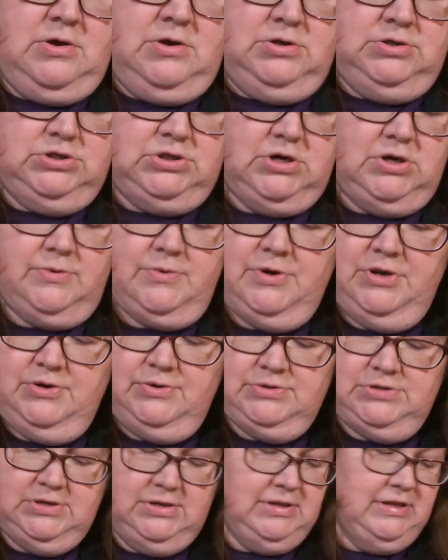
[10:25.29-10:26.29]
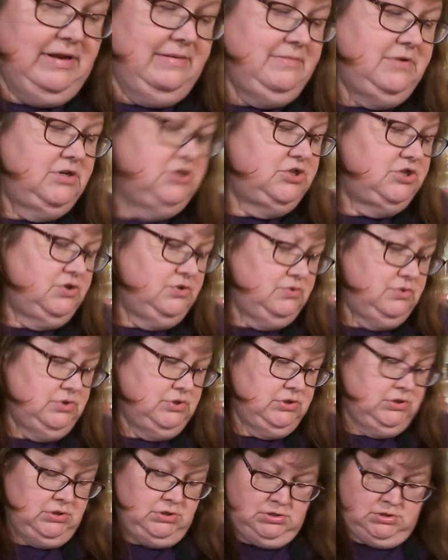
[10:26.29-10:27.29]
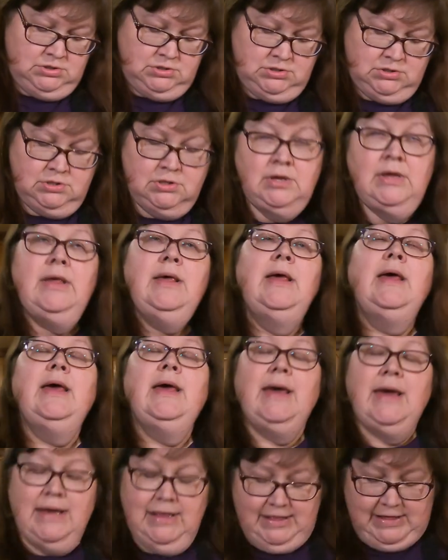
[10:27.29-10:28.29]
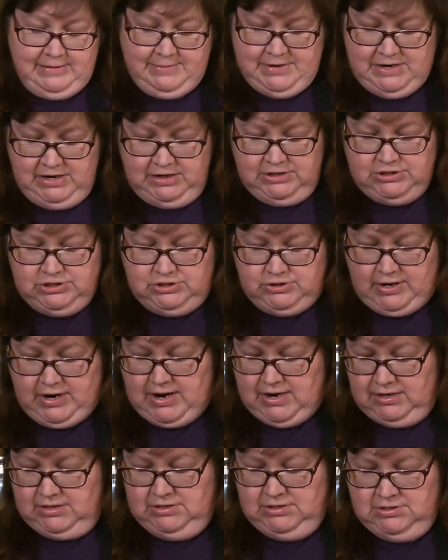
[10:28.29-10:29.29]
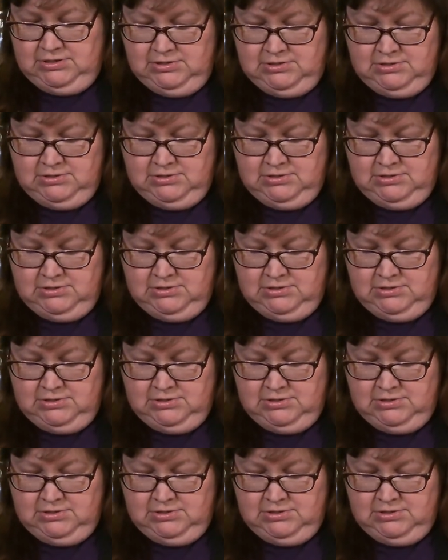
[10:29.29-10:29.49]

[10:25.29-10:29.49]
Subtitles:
So we're using lemon juice and lemon extract